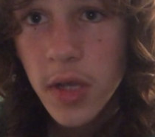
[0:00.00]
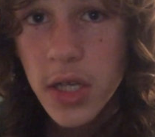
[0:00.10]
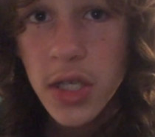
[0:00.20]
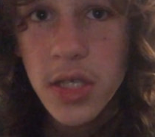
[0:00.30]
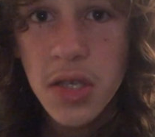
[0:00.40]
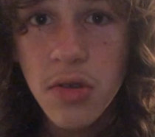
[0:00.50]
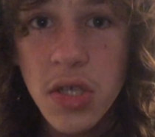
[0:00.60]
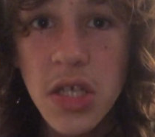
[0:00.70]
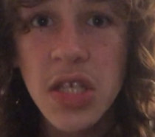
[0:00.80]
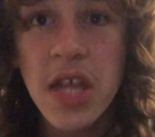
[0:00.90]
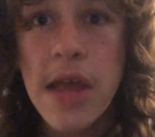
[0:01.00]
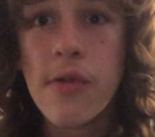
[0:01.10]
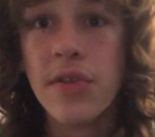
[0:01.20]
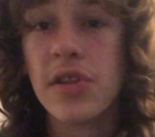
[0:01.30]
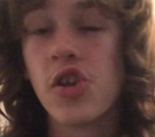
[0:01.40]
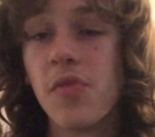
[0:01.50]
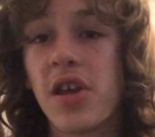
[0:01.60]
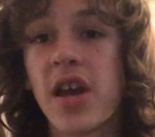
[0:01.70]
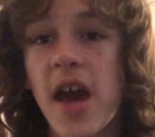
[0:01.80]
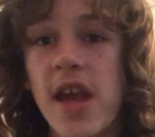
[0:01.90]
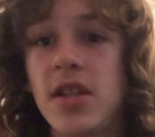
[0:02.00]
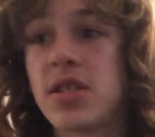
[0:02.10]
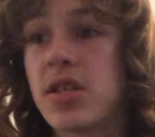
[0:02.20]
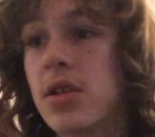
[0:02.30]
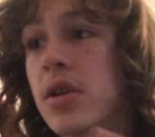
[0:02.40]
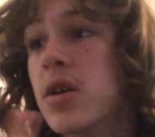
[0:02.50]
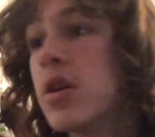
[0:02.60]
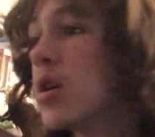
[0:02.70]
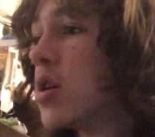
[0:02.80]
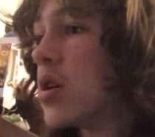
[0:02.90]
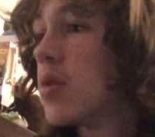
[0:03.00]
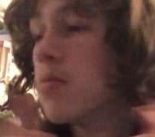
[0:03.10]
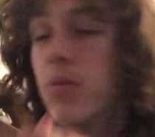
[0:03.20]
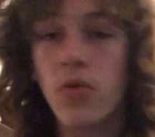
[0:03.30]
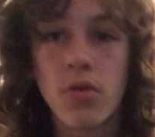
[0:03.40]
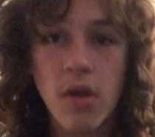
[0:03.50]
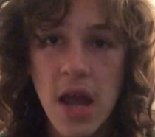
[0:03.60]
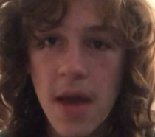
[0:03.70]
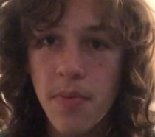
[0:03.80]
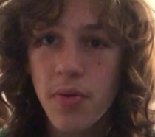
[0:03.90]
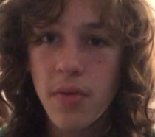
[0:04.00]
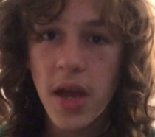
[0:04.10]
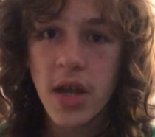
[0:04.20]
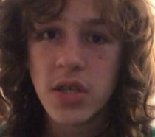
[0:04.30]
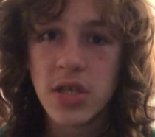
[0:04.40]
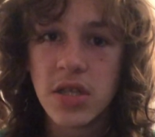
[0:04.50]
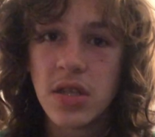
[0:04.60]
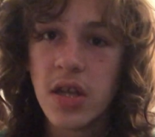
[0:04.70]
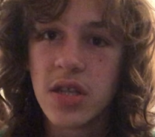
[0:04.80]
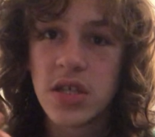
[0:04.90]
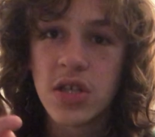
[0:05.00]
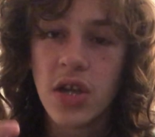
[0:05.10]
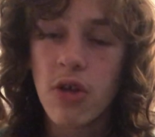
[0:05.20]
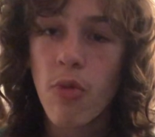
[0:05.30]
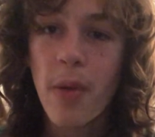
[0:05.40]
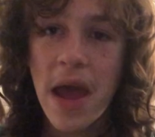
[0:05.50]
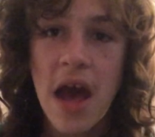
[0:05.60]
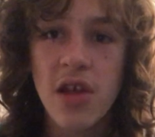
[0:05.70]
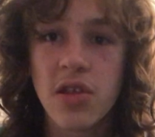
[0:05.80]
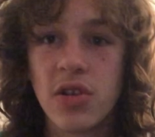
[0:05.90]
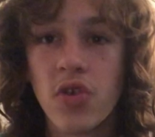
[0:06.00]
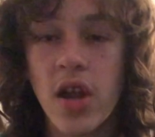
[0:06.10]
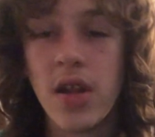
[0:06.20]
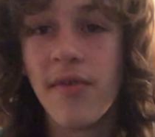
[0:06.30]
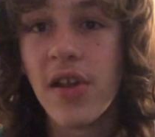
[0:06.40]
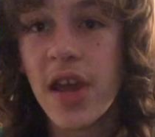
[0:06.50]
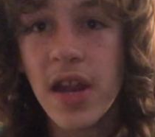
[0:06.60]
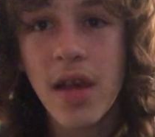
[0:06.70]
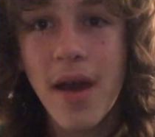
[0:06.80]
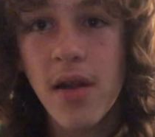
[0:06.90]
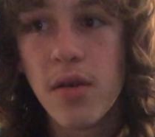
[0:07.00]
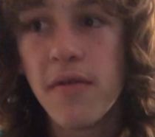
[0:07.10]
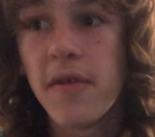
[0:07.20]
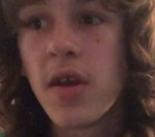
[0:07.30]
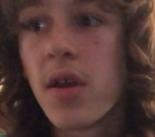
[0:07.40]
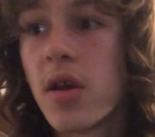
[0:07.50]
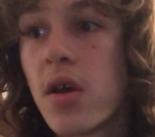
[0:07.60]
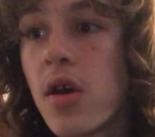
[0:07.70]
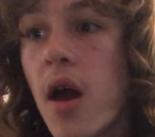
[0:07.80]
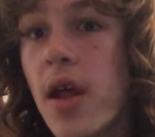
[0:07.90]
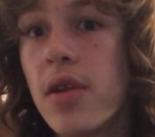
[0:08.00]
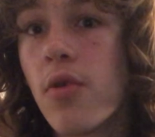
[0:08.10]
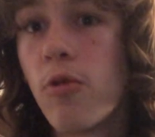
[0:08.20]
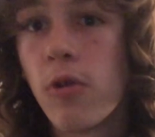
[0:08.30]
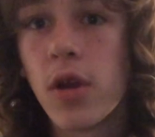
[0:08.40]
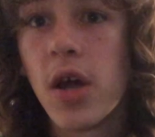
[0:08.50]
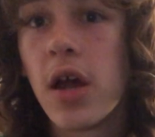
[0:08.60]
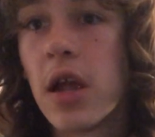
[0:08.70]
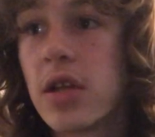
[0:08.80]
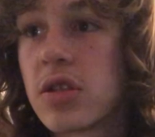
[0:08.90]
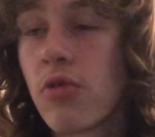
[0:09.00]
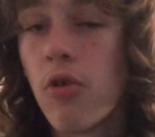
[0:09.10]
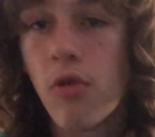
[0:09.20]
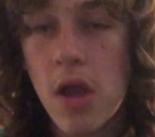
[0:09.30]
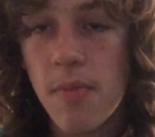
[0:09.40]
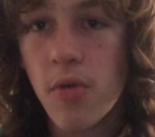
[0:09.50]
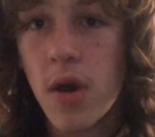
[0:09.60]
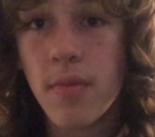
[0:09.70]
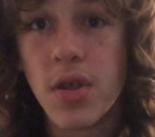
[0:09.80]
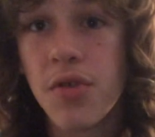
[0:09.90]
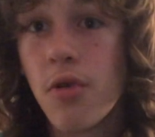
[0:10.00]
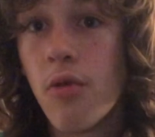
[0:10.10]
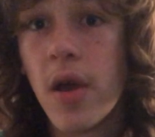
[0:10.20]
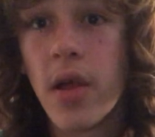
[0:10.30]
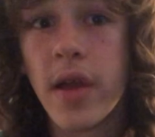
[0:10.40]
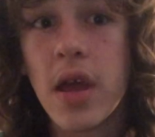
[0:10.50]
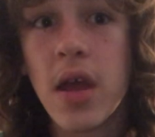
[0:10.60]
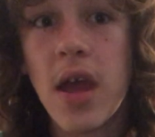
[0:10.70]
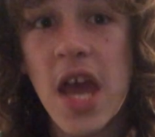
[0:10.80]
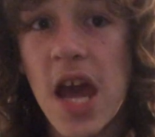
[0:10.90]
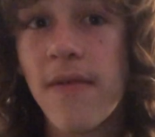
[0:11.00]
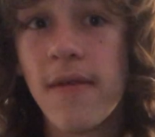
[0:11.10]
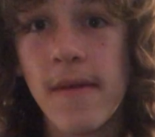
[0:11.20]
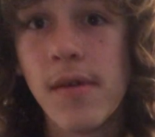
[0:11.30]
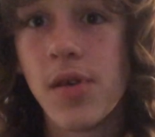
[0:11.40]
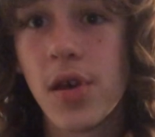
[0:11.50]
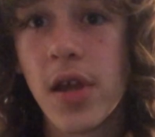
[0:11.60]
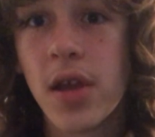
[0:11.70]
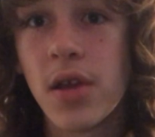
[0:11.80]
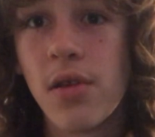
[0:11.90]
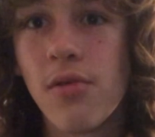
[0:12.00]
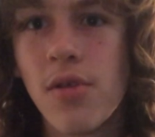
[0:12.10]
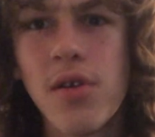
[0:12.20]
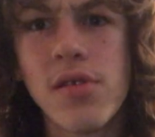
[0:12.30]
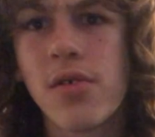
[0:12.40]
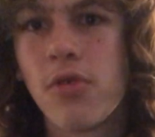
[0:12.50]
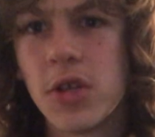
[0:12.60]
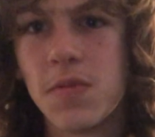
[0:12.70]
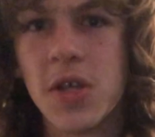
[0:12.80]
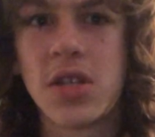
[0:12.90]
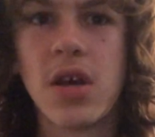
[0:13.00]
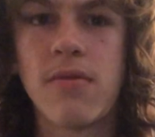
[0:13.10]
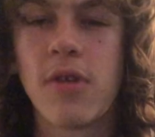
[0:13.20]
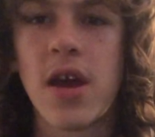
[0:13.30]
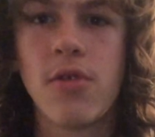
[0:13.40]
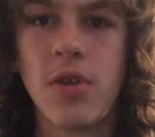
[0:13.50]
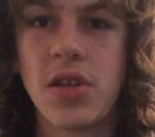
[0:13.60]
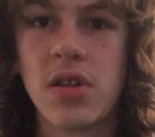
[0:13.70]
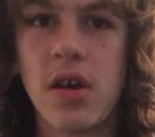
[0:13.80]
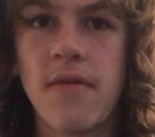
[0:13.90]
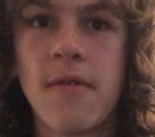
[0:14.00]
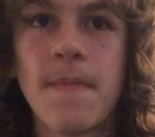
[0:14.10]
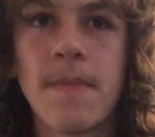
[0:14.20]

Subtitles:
because he's tangled in so many kites and bull crap, and it's such a narrow path to try and even get him out of. I need to organize, throw crap away. I'm going to throw away half of everything in that container. None of the Christmas stuff or Halloween stuff.